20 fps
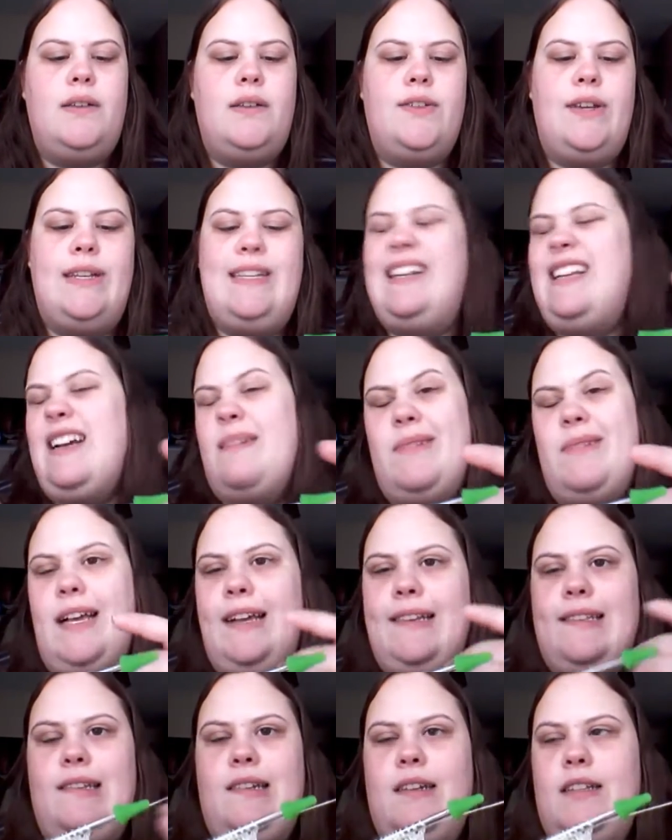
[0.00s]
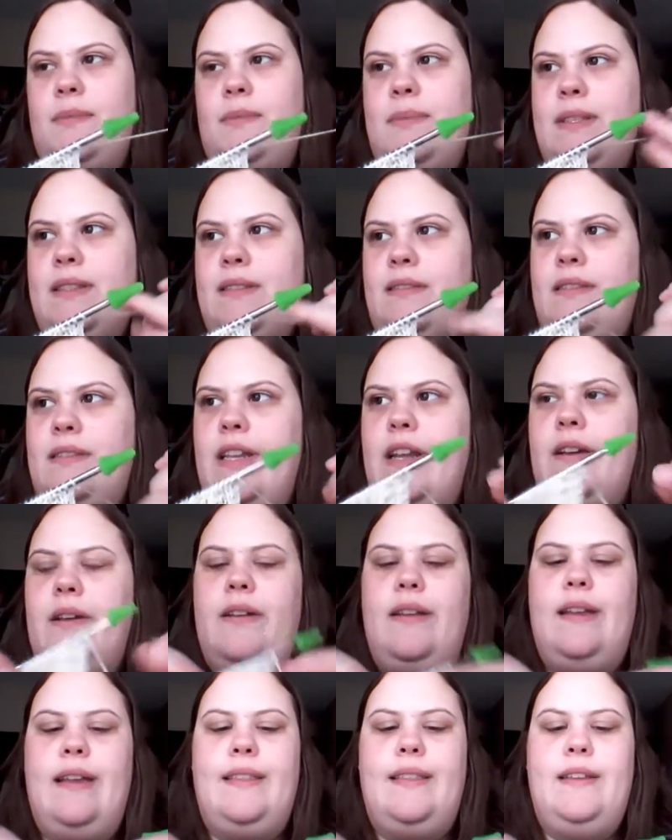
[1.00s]
So I did a couple of hexagons, but no,
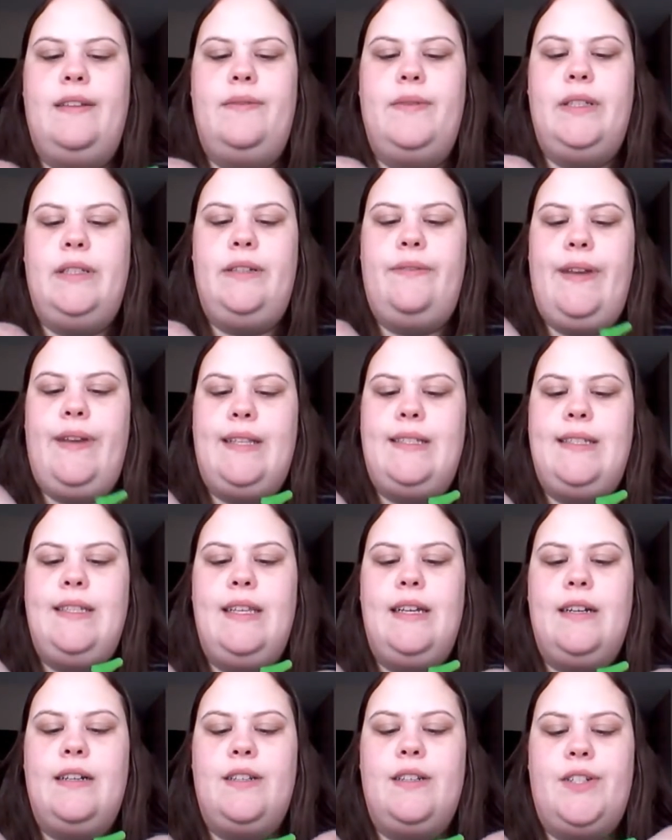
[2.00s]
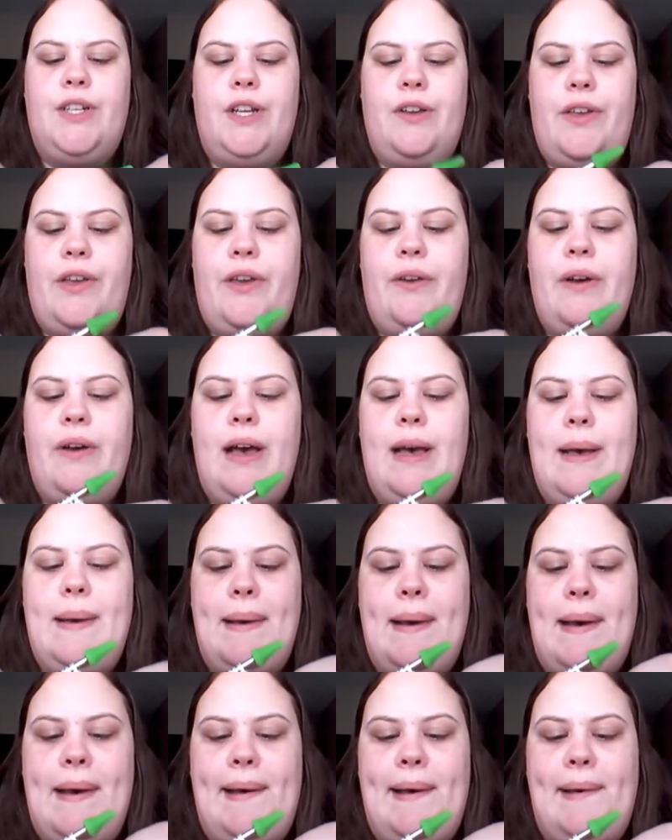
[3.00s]
nothing really fancy there to show you.
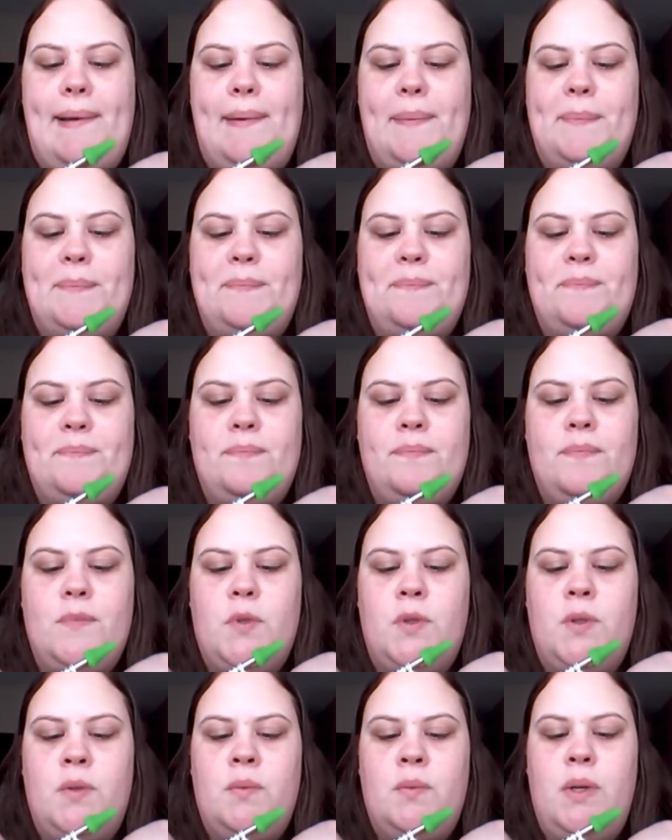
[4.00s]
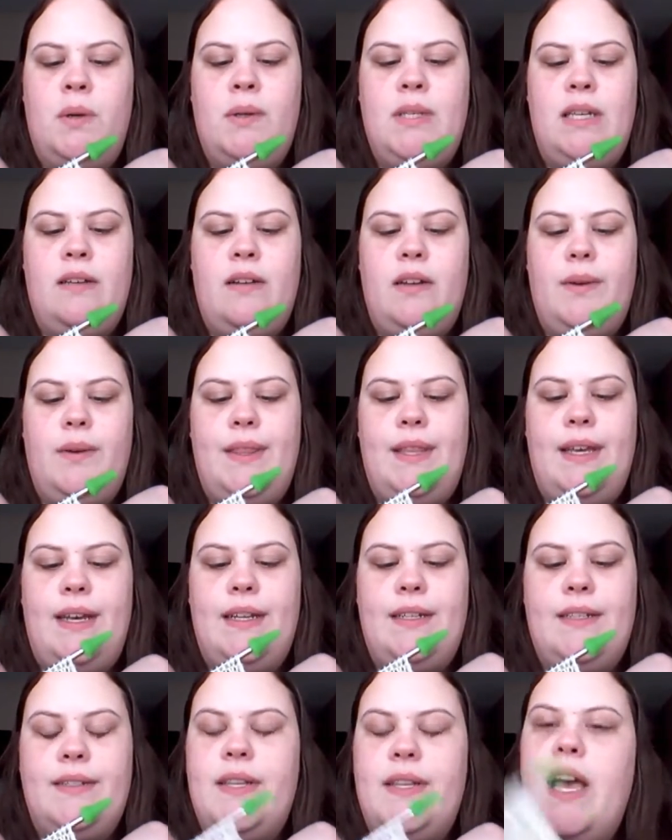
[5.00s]
Where was I going with
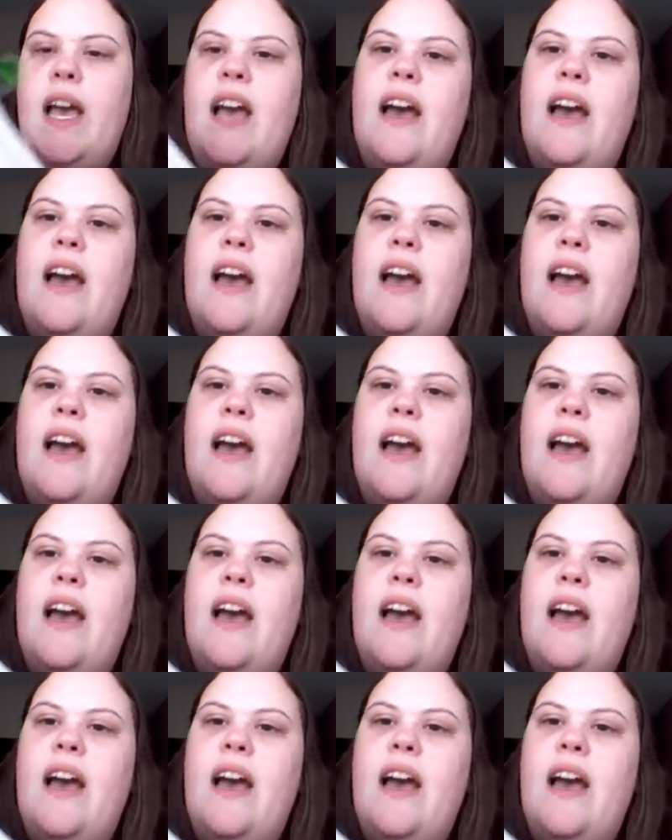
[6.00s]
that?